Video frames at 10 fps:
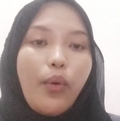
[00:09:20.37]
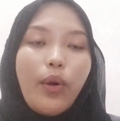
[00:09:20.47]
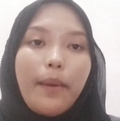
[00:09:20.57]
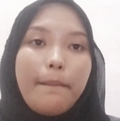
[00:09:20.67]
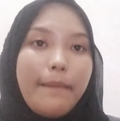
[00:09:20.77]

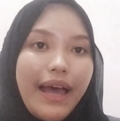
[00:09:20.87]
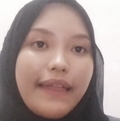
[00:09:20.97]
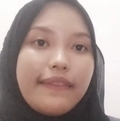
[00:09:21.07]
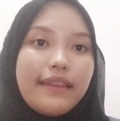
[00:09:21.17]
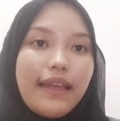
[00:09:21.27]
or
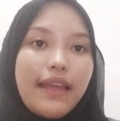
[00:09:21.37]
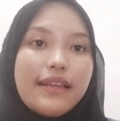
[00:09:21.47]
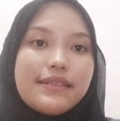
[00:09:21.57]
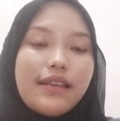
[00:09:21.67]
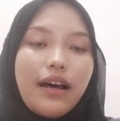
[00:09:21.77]
ment
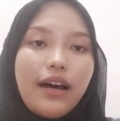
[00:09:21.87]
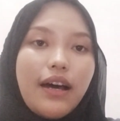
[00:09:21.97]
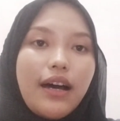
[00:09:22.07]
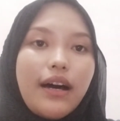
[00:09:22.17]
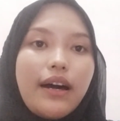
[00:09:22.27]
is
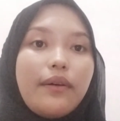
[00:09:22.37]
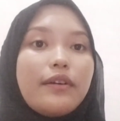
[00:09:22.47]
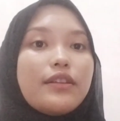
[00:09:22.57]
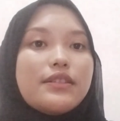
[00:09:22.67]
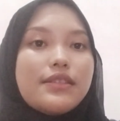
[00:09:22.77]
a
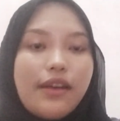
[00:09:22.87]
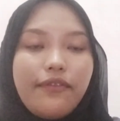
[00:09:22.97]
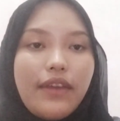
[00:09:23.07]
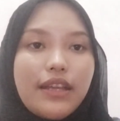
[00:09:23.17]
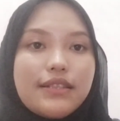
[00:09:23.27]

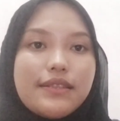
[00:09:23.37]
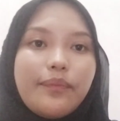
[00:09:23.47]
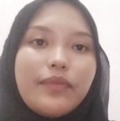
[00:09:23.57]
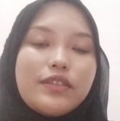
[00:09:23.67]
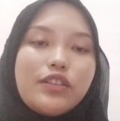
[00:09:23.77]
suffix,
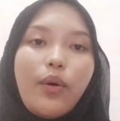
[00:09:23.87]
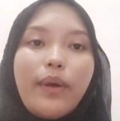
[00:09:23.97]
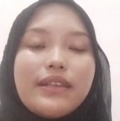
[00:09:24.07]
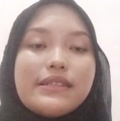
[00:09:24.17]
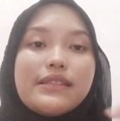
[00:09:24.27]

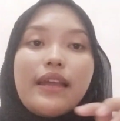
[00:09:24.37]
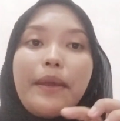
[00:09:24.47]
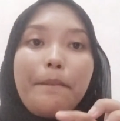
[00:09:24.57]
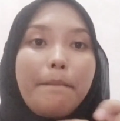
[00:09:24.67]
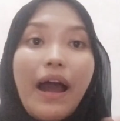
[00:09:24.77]
so it's
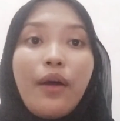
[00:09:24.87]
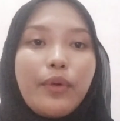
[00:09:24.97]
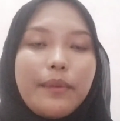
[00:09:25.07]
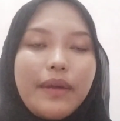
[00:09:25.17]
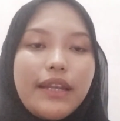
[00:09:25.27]

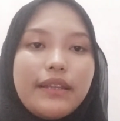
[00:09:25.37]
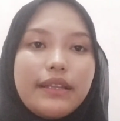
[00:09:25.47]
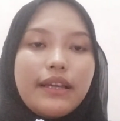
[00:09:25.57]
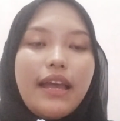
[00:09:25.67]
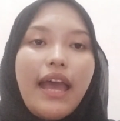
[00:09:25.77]
empowerment.
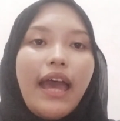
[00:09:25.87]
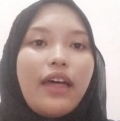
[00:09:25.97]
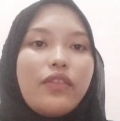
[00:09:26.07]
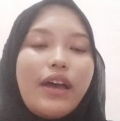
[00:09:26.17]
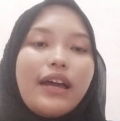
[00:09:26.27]

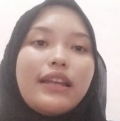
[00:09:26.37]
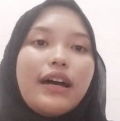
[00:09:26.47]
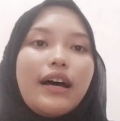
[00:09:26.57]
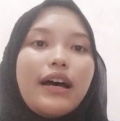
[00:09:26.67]
And then